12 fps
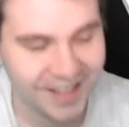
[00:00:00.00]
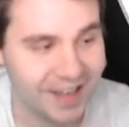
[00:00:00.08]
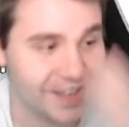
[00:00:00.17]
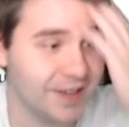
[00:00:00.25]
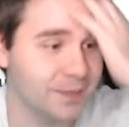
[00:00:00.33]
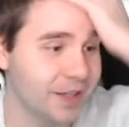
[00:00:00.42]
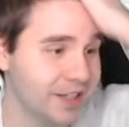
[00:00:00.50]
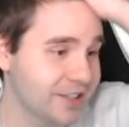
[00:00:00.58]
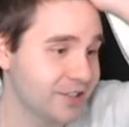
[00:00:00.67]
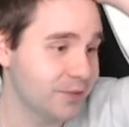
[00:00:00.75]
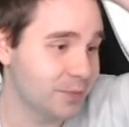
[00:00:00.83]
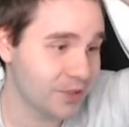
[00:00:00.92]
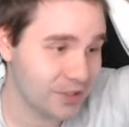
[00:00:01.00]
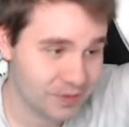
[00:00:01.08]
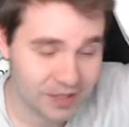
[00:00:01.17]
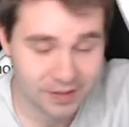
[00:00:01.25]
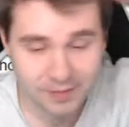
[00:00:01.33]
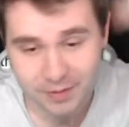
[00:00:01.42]
I am like a new person
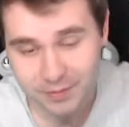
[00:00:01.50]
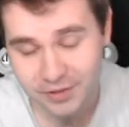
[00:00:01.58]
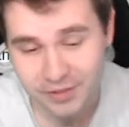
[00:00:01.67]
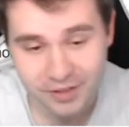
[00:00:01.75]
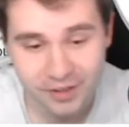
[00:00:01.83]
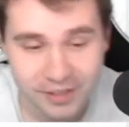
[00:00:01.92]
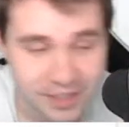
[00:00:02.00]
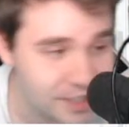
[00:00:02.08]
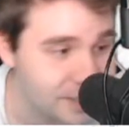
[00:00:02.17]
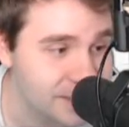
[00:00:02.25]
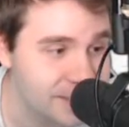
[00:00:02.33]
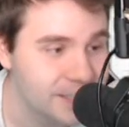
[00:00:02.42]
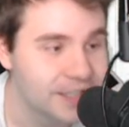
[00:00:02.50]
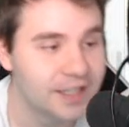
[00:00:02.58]
without my beard, honestly.